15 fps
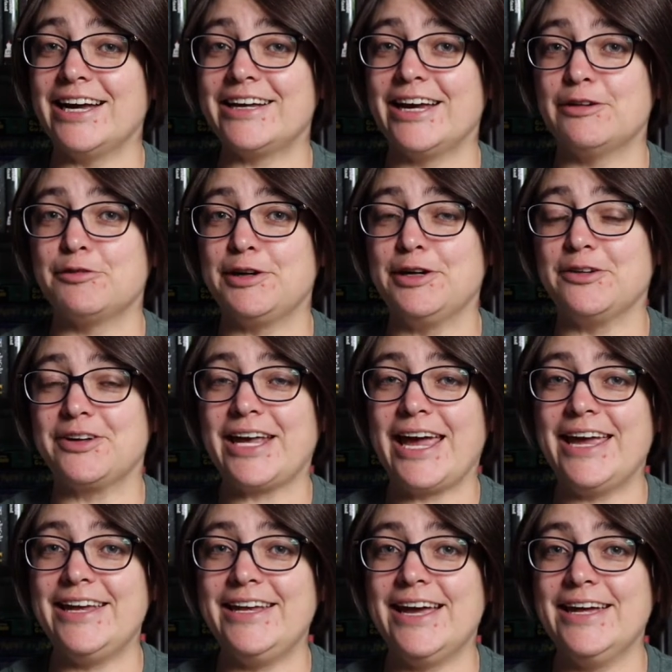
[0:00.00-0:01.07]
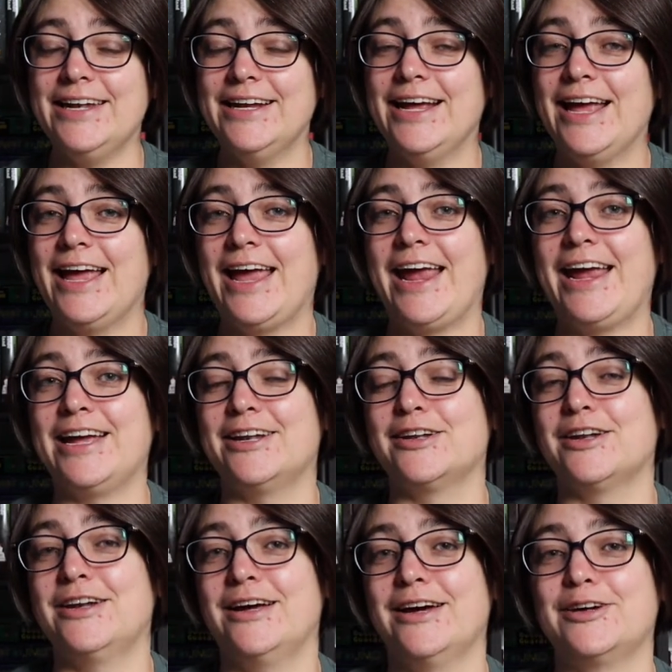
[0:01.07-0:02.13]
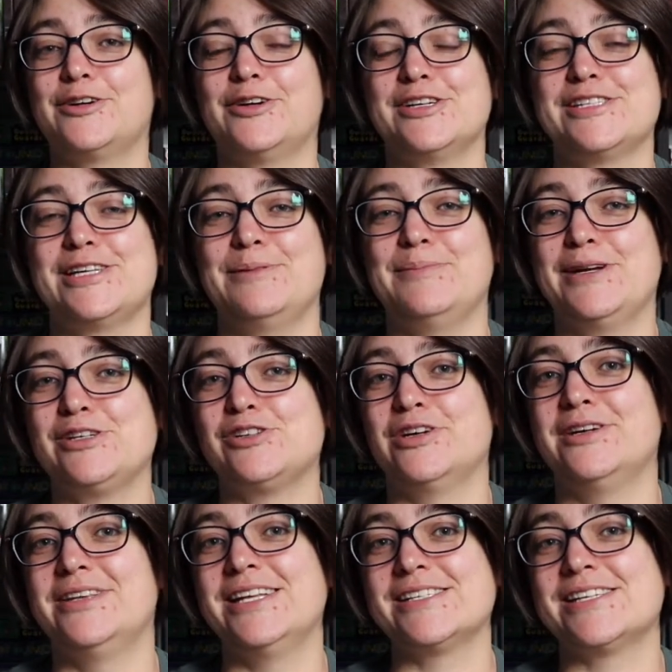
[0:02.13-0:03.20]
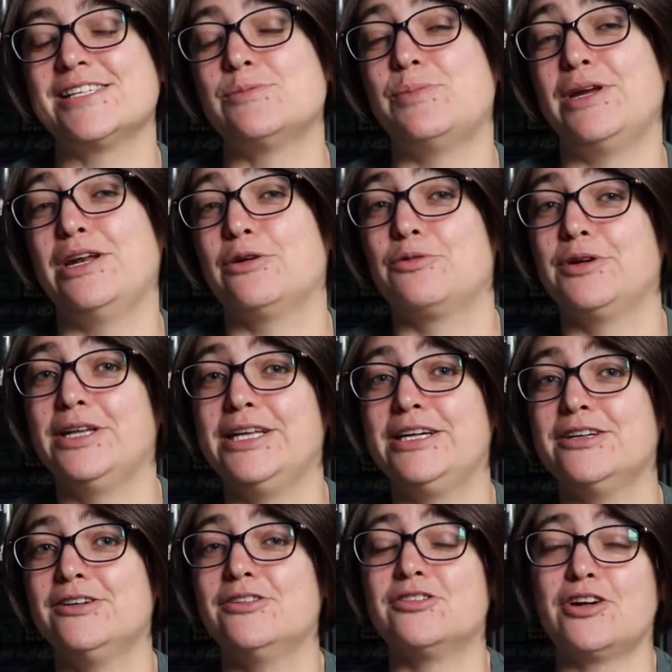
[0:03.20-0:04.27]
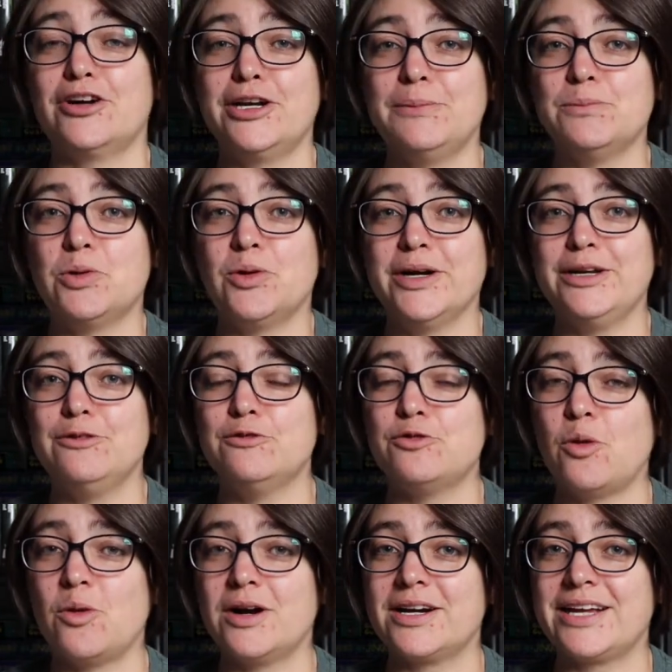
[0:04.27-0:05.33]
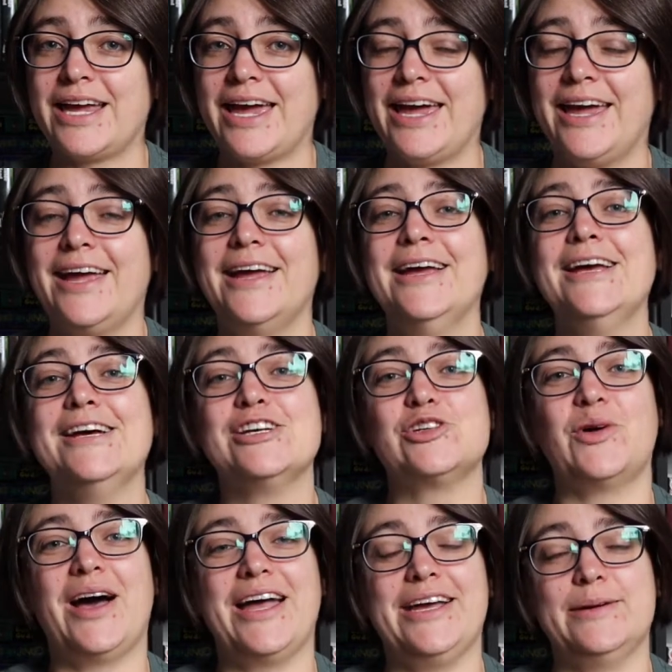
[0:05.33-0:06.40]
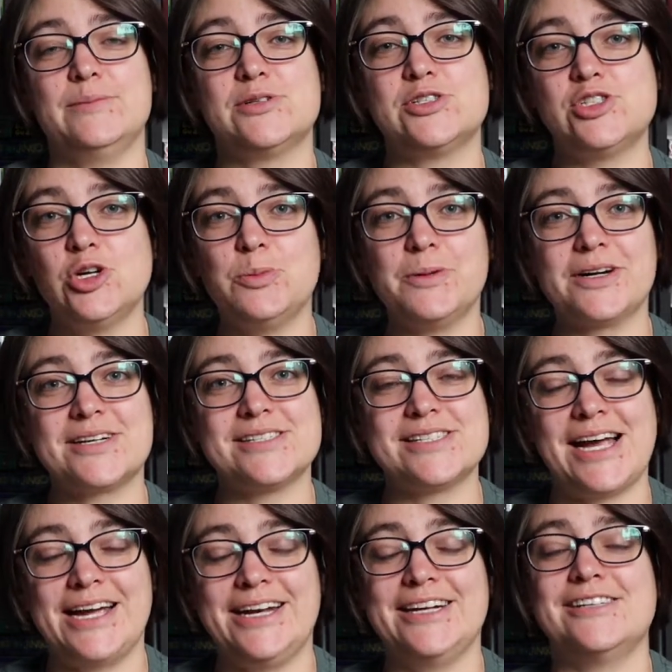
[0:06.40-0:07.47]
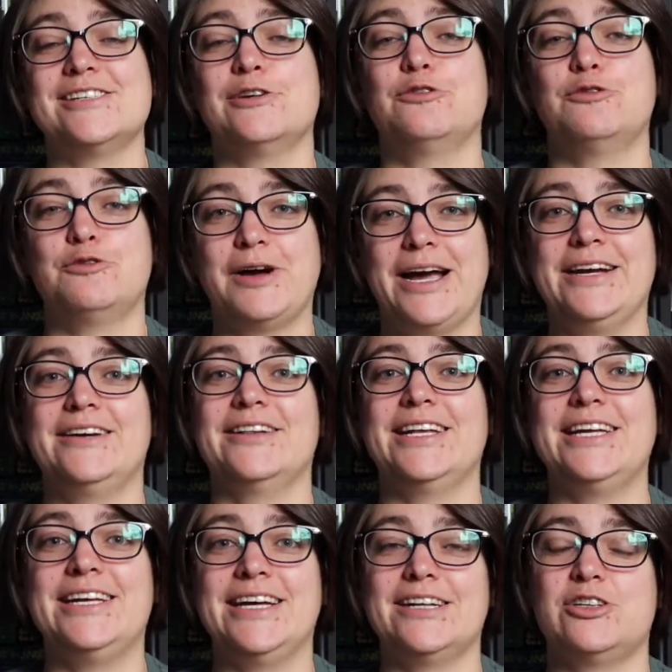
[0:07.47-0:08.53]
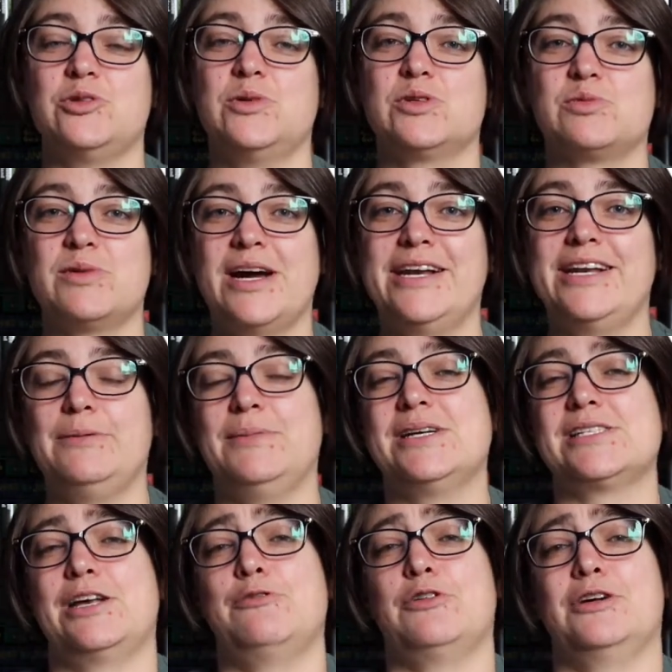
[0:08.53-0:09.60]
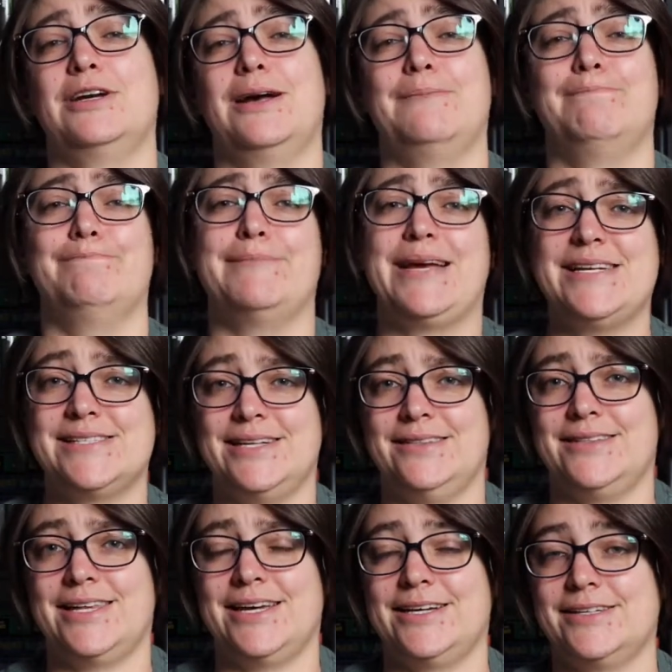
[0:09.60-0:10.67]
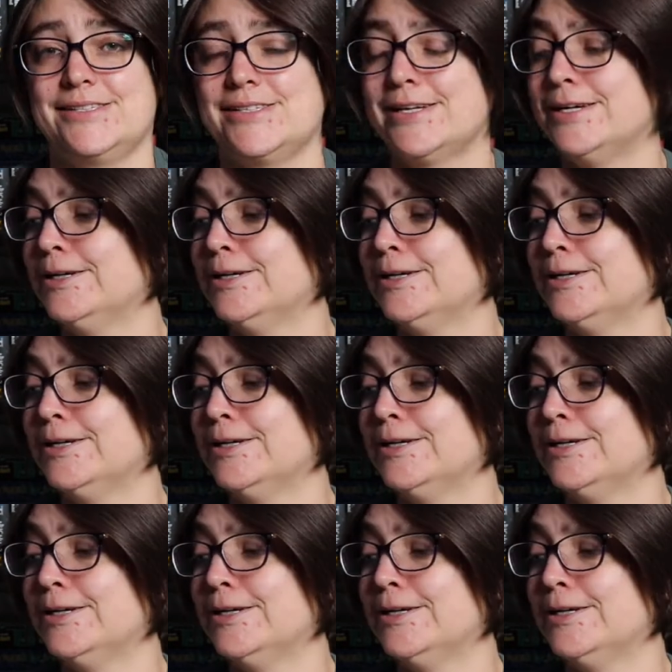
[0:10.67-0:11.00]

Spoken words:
Gavriel K yet, and Kristen mentioned this as being a really good starting point for K, so I am super excited to finally get to his writing because I've heard amazing things.